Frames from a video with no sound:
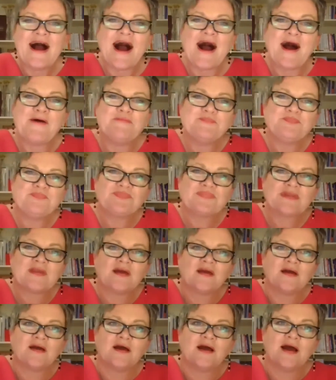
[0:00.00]

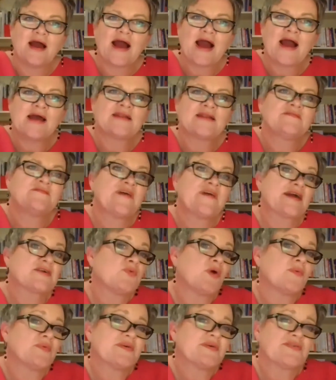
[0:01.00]
And in fact,
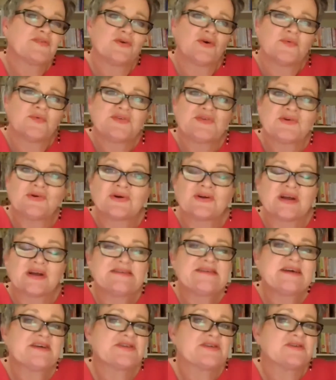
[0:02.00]
what we saw was
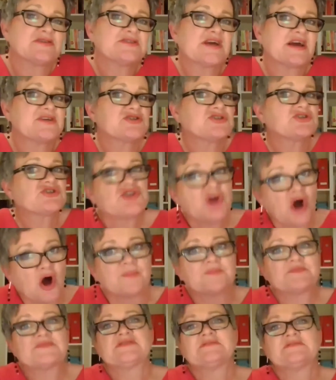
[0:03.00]
organisational change
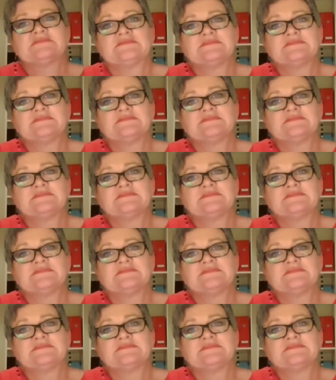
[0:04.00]
stopped.